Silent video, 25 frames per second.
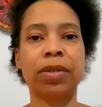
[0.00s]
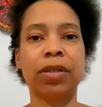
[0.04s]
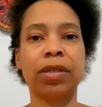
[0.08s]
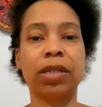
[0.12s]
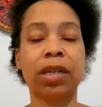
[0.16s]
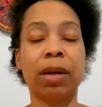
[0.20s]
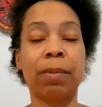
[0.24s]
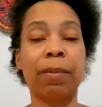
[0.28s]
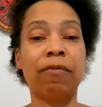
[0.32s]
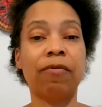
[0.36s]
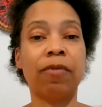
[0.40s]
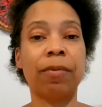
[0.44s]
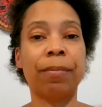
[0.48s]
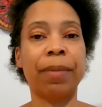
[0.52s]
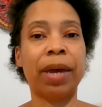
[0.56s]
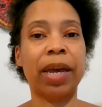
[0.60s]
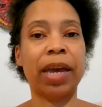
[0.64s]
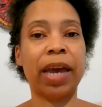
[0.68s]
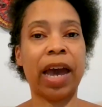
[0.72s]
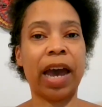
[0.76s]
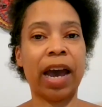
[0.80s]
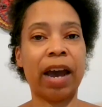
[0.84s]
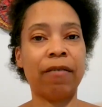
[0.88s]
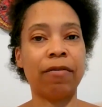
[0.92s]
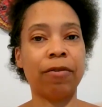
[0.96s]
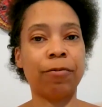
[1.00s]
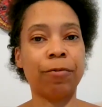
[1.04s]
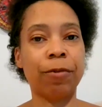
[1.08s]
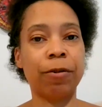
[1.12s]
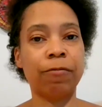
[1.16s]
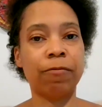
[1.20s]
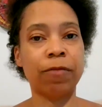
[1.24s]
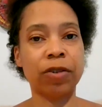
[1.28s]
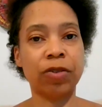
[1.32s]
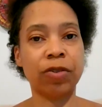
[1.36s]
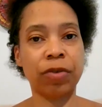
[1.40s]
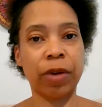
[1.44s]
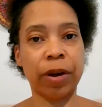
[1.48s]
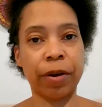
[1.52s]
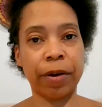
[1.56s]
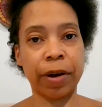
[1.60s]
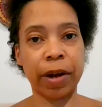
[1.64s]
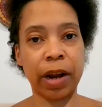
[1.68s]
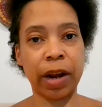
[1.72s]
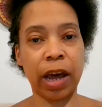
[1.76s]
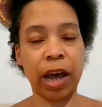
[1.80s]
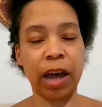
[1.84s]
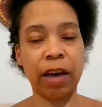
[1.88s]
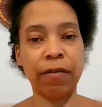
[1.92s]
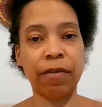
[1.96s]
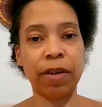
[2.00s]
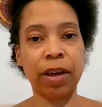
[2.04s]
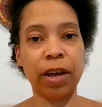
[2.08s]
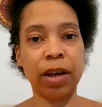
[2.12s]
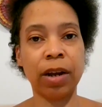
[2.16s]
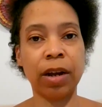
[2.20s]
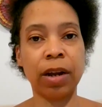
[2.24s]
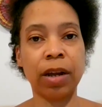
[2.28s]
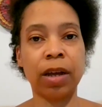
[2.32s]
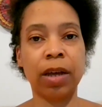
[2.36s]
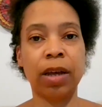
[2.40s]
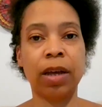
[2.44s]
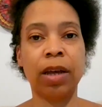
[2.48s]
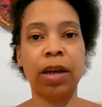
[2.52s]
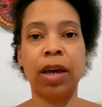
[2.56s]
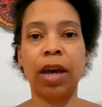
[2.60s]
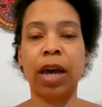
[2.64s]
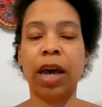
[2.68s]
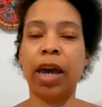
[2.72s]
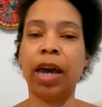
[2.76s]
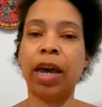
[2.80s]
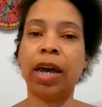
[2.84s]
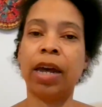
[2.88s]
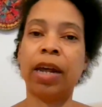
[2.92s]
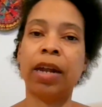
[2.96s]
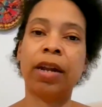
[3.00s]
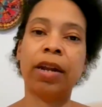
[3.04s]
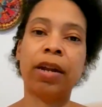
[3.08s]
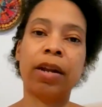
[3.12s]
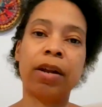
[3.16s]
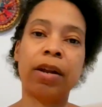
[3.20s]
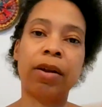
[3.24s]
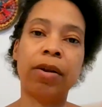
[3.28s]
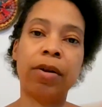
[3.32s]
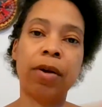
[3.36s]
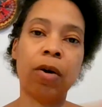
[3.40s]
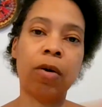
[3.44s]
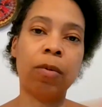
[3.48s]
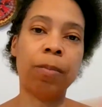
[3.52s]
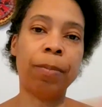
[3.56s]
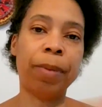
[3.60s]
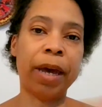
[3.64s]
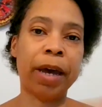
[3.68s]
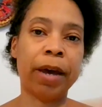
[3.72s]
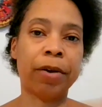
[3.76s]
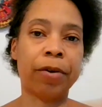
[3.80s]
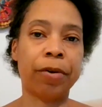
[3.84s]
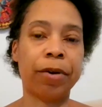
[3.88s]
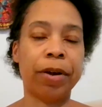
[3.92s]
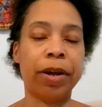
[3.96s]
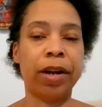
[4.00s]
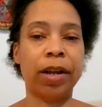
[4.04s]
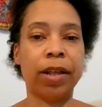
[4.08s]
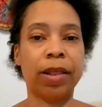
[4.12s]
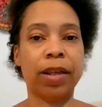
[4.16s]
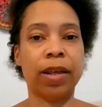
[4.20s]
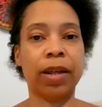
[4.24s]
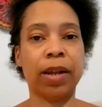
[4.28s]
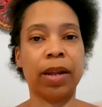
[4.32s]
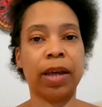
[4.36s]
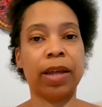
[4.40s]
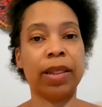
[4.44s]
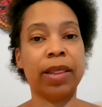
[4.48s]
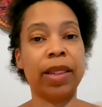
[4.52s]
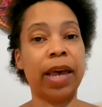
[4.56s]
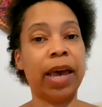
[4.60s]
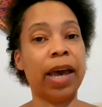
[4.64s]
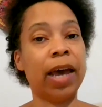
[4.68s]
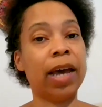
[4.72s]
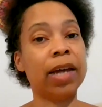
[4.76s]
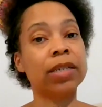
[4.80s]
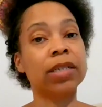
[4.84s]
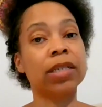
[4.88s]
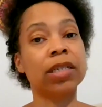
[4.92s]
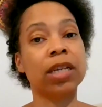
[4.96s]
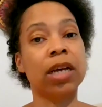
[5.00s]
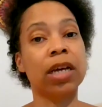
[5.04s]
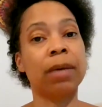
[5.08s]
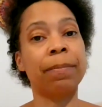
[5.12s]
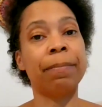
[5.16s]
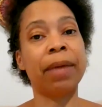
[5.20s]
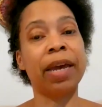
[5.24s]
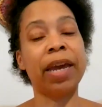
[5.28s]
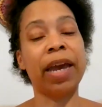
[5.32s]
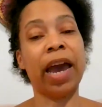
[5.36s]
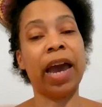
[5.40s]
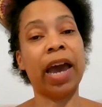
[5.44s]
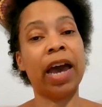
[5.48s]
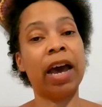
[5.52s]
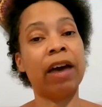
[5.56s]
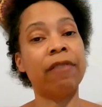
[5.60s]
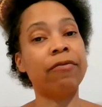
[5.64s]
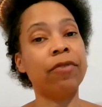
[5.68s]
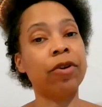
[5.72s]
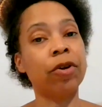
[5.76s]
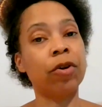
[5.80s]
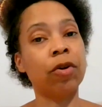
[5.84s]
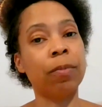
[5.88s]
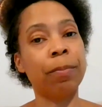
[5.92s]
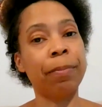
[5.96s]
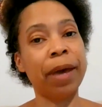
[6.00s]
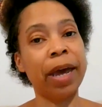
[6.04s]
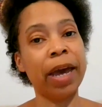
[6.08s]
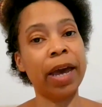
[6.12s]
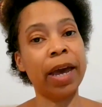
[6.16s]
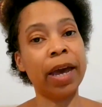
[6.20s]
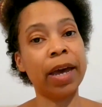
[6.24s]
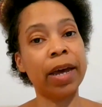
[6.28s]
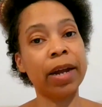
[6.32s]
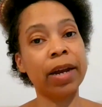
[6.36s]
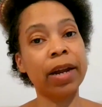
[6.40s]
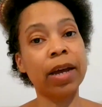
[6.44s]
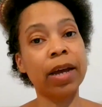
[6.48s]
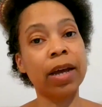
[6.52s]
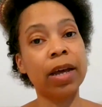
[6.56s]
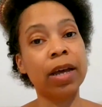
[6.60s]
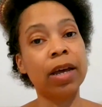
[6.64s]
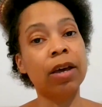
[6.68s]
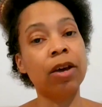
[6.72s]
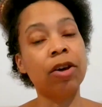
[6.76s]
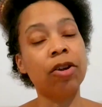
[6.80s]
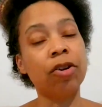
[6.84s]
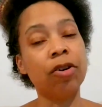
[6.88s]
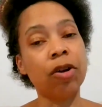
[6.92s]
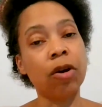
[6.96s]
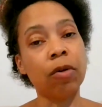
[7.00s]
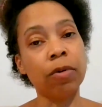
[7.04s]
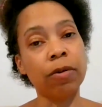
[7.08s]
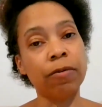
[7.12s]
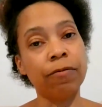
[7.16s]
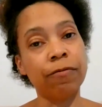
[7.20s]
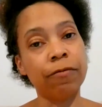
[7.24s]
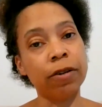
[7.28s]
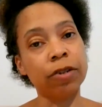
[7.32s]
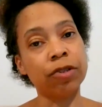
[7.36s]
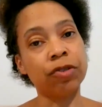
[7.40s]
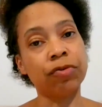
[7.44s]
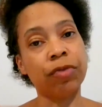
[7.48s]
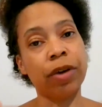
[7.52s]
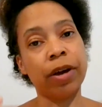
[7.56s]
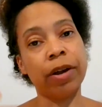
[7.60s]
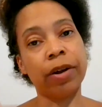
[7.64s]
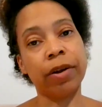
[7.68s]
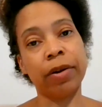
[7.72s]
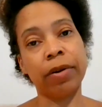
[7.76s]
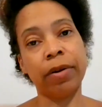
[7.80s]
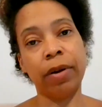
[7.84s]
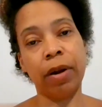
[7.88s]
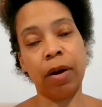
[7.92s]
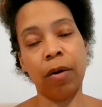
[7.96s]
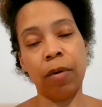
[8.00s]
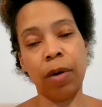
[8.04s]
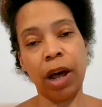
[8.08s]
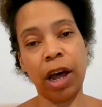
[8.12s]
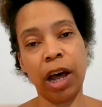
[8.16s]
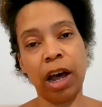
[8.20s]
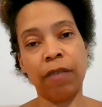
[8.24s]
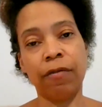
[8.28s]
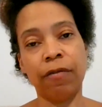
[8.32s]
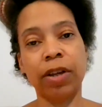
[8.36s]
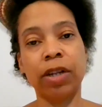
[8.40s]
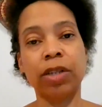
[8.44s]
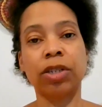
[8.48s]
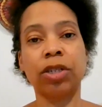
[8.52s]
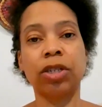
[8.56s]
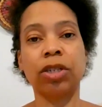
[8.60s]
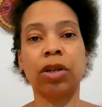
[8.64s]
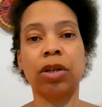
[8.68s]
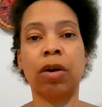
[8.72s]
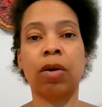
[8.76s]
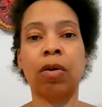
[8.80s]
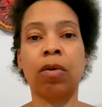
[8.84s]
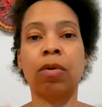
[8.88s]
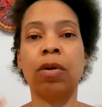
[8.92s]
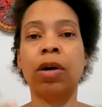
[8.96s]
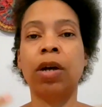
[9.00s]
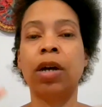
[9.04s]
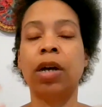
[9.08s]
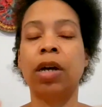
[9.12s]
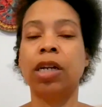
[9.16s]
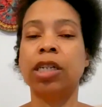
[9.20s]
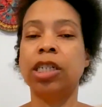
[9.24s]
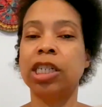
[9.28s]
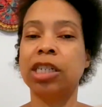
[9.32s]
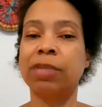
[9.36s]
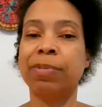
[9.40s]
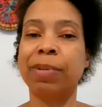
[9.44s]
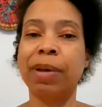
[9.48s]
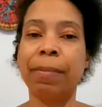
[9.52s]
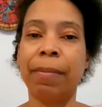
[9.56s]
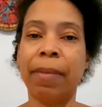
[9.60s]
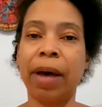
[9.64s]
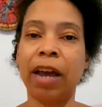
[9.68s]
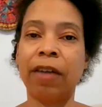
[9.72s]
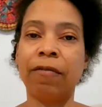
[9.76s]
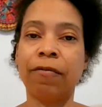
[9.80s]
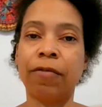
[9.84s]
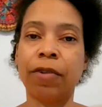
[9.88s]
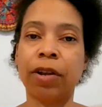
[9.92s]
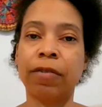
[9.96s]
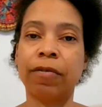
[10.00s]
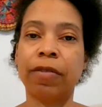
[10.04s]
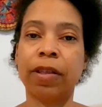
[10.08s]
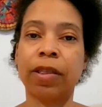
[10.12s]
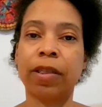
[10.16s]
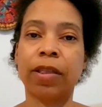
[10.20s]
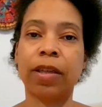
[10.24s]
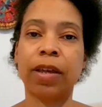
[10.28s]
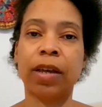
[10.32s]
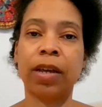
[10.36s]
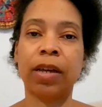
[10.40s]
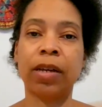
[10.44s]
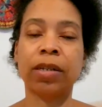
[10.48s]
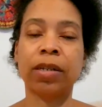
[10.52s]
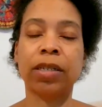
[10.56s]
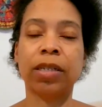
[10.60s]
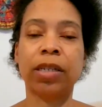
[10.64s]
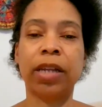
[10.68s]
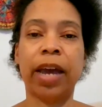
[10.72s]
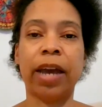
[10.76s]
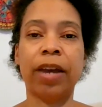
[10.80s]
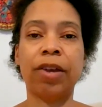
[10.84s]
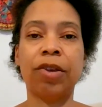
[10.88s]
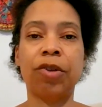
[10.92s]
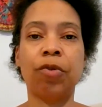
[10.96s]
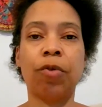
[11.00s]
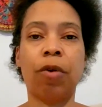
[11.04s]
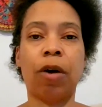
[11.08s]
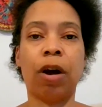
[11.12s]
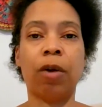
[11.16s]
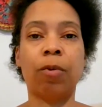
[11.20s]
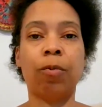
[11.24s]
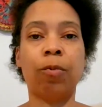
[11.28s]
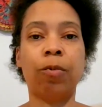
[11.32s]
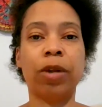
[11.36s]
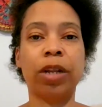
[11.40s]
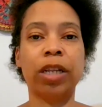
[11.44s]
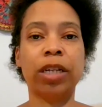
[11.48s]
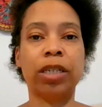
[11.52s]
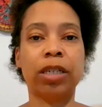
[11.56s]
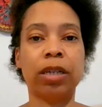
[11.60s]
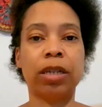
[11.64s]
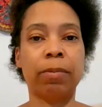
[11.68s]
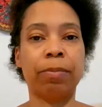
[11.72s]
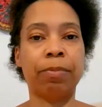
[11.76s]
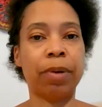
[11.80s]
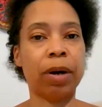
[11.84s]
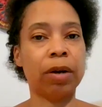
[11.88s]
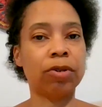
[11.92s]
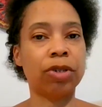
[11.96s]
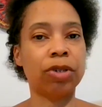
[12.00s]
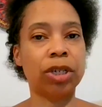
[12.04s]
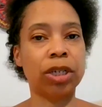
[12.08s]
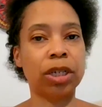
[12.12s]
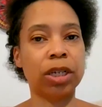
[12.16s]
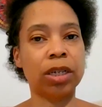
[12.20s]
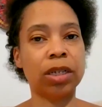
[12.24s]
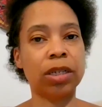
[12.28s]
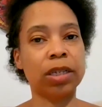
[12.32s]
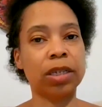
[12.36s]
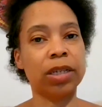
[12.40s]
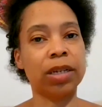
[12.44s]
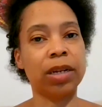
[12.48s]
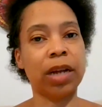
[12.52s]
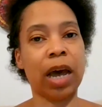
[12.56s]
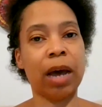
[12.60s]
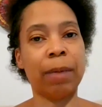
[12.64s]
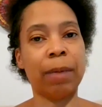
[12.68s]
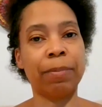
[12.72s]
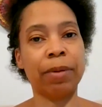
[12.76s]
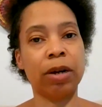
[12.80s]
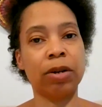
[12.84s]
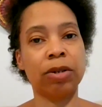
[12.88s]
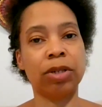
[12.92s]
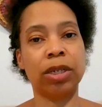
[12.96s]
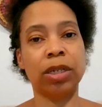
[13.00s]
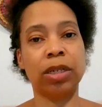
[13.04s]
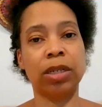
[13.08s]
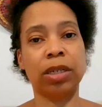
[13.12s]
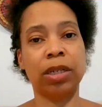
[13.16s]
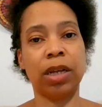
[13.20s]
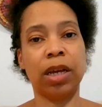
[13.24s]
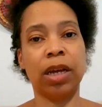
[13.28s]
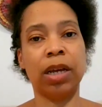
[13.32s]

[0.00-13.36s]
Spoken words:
Some of them may have the refrigerator and oven and no bed or anything like that. Some may have no bed, no refrigerator, no oven. So just be mindful of the things that you are willing to purchase, not purchase.